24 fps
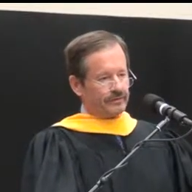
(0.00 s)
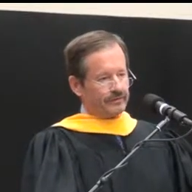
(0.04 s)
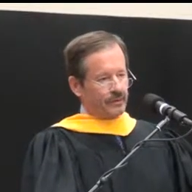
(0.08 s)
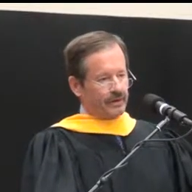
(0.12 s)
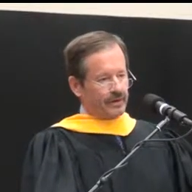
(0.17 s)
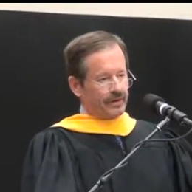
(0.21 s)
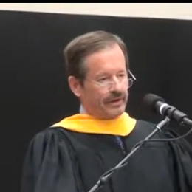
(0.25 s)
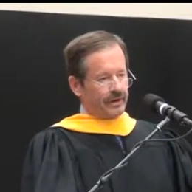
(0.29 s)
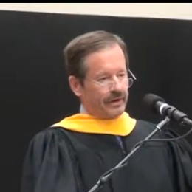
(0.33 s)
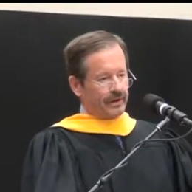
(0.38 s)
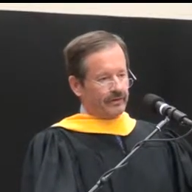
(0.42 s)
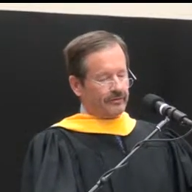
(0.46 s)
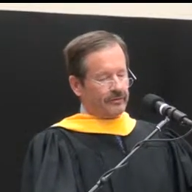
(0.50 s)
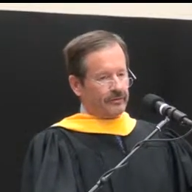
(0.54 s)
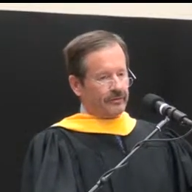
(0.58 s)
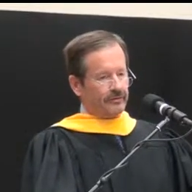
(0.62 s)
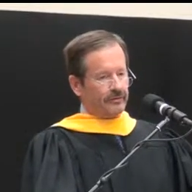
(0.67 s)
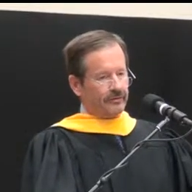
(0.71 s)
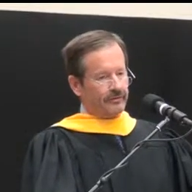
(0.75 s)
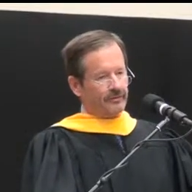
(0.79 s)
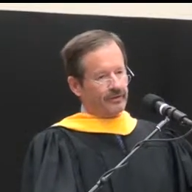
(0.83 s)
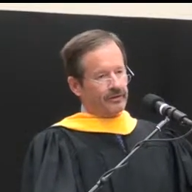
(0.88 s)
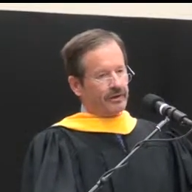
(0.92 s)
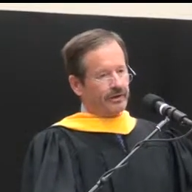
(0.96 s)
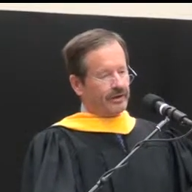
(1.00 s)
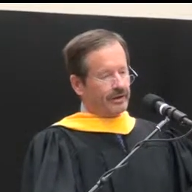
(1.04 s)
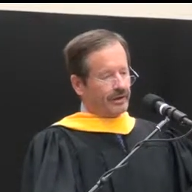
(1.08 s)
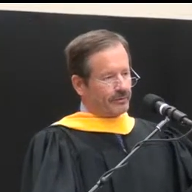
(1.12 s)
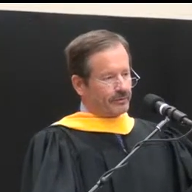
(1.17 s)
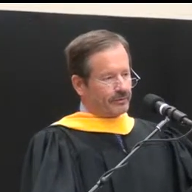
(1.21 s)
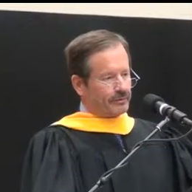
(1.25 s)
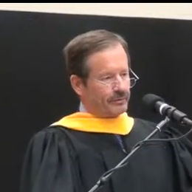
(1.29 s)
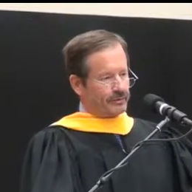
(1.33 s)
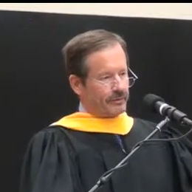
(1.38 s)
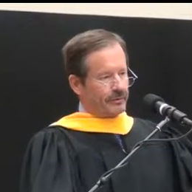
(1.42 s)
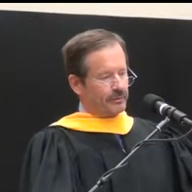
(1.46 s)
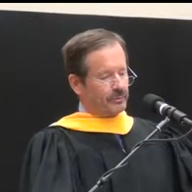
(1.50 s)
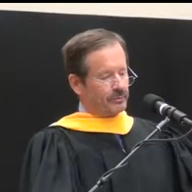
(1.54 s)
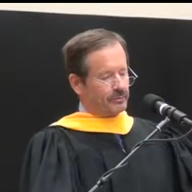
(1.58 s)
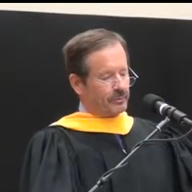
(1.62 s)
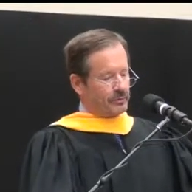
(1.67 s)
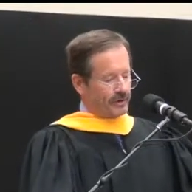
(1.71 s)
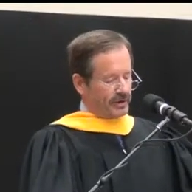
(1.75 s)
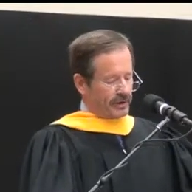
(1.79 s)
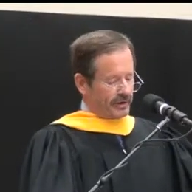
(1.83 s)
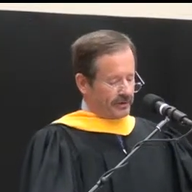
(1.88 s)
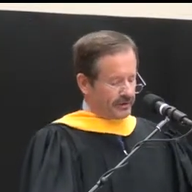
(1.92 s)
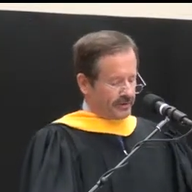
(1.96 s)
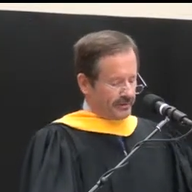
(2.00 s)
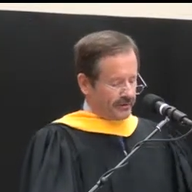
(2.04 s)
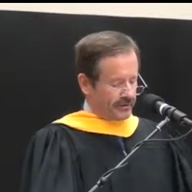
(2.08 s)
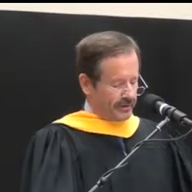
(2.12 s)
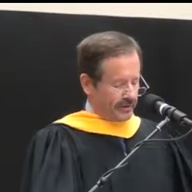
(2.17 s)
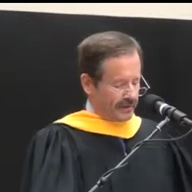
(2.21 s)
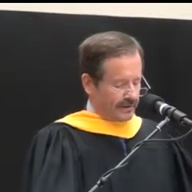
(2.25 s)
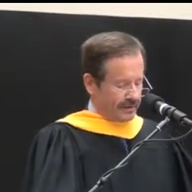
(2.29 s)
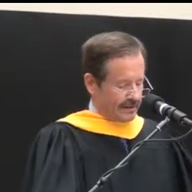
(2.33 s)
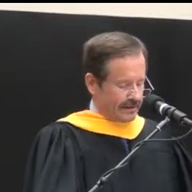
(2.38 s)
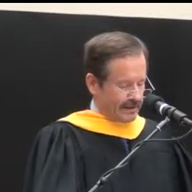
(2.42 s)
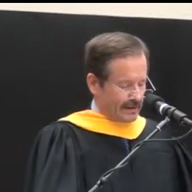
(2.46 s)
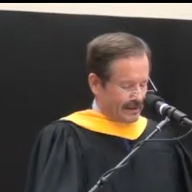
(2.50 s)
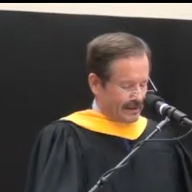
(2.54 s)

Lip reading: 49 was when I was born, I should say,